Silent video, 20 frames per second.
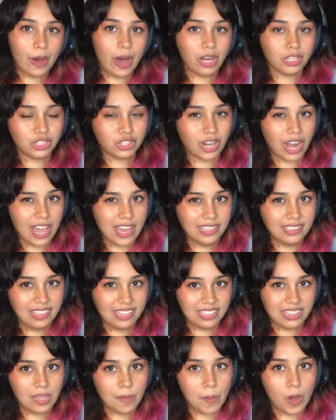I'll try and
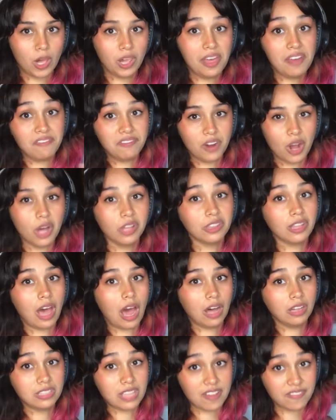link them all. If not,
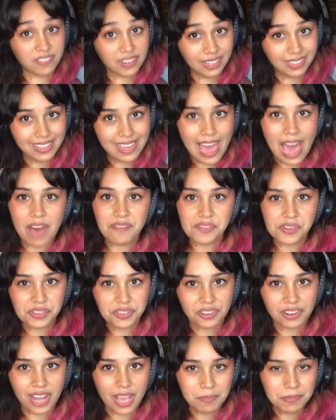I'll definitely have all
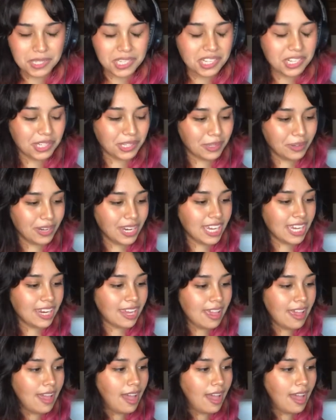their names included.